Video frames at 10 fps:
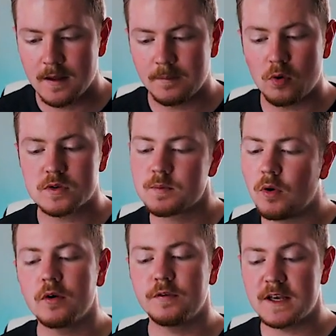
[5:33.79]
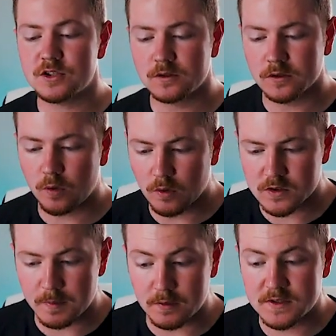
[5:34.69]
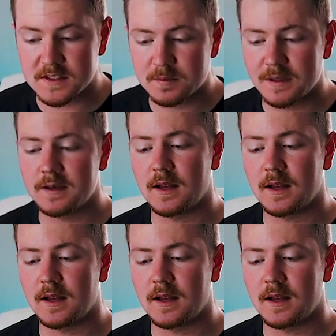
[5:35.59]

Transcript: Post motivational quotes about discipline